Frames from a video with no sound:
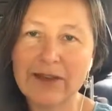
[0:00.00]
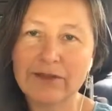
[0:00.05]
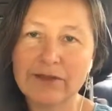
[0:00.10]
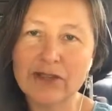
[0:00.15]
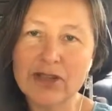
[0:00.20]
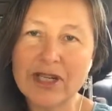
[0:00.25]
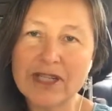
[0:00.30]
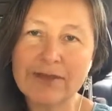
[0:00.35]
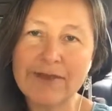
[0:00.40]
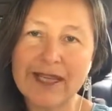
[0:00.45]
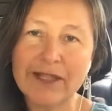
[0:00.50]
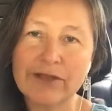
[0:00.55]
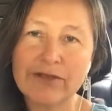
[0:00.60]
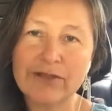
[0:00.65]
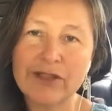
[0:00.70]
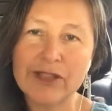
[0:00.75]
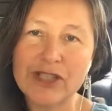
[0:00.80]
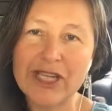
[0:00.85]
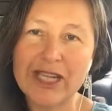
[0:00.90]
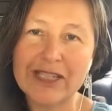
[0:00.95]
trying to make a
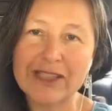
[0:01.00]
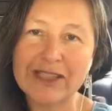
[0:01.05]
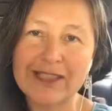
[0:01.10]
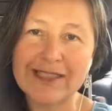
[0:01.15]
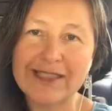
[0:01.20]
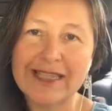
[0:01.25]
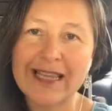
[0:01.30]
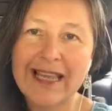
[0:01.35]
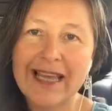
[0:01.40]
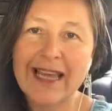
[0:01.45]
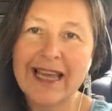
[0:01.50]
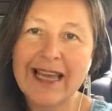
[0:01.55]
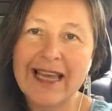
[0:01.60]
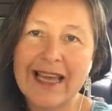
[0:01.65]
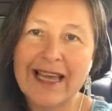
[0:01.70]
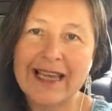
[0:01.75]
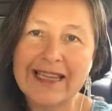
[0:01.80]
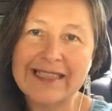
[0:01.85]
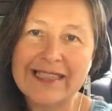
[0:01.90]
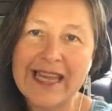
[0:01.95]
few changes
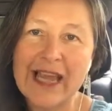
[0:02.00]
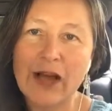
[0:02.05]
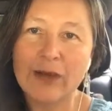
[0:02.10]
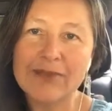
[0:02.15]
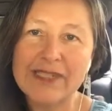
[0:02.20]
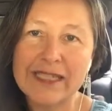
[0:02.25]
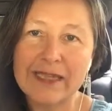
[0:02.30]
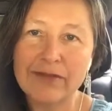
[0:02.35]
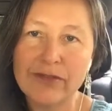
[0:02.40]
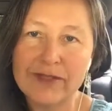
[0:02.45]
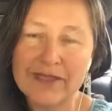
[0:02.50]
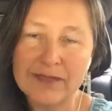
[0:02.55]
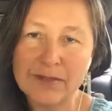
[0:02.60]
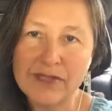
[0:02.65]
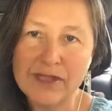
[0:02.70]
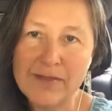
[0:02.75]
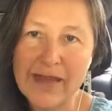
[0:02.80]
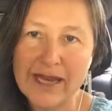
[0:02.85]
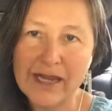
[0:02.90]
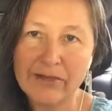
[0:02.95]
to help to give you
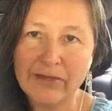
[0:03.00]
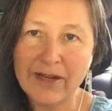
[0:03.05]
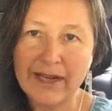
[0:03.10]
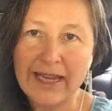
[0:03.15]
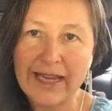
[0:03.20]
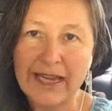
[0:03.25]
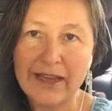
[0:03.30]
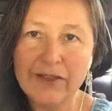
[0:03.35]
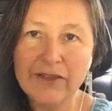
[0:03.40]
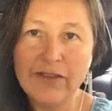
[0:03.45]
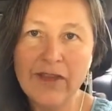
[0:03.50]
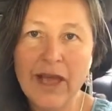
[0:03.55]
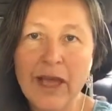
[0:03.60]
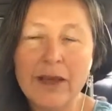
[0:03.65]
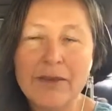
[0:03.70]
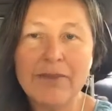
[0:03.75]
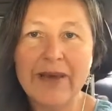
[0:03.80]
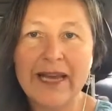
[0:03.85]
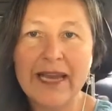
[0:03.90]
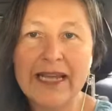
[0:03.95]
symptomatic relief.
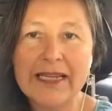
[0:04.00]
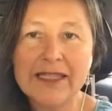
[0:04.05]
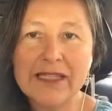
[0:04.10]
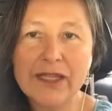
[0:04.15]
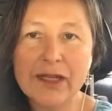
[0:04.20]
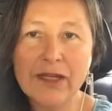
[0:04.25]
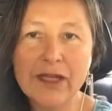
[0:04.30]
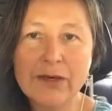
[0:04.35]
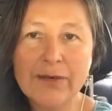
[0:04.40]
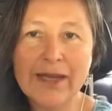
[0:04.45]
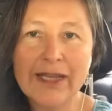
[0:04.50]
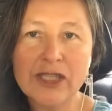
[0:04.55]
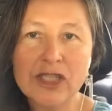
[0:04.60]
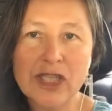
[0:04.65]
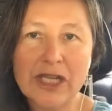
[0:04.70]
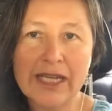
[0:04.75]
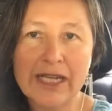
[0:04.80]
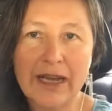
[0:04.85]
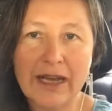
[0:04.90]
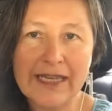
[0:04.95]
But until you
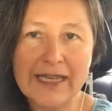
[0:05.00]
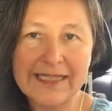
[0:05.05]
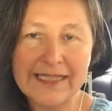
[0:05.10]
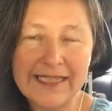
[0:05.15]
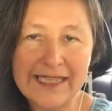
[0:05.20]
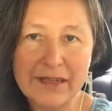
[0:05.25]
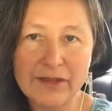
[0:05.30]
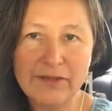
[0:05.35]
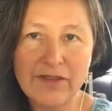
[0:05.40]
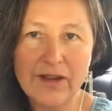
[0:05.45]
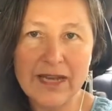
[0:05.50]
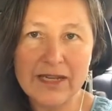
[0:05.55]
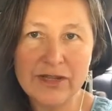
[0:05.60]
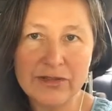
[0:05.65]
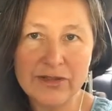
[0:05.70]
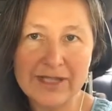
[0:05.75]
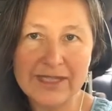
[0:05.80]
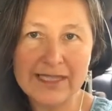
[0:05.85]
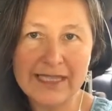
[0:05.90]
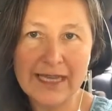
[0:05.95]
actually identify and
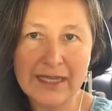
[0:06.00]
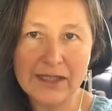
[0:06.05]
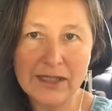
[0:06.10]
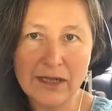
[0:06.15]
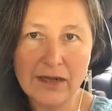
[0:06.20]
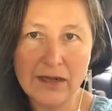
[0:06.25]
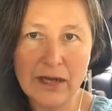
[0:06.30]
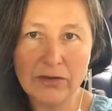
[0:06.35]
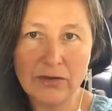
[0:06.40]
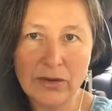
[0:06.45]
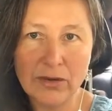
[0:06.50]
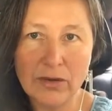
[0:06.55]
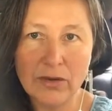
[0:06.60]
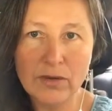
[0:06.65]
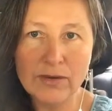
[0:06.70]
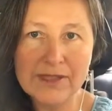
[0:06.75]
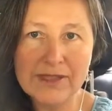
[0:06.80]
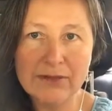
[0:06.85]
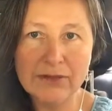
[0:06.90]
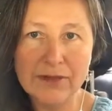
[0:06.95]
address the underlying root
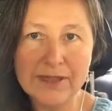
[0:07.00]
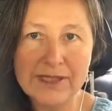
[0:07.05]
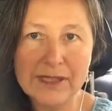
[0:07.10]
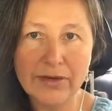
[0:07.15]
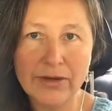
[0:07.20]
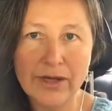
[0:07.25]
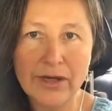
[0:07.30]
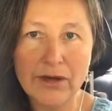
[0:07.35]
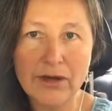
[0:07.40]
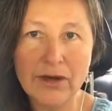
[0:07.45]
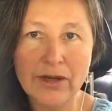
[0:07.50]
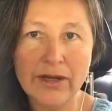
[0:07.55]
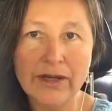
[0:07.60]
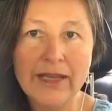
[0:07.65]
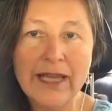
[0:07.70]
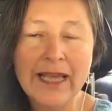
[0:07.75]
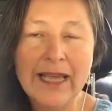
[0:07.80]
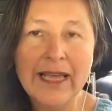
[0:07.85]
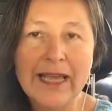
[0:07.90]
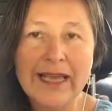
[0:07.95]
cause of what's going on,
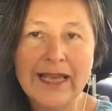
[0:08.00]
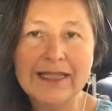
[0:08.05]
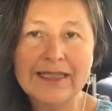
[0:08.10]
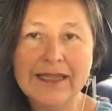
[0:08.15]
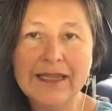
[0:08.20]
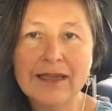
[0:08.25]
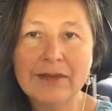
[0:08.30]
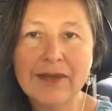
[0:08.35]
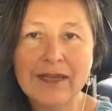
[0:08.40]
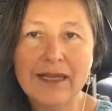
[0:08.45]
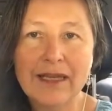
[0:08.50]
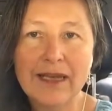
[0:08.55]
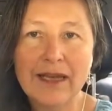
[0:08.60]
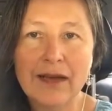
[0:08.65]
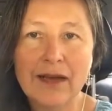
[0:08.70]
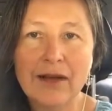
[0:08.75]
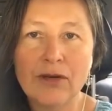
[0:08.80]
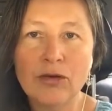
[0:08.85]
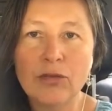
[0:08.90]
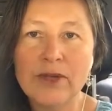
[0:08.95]
it's going to be
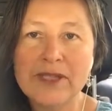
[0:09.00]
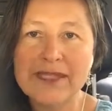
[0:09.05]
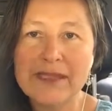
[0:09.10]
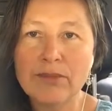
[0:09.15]
almost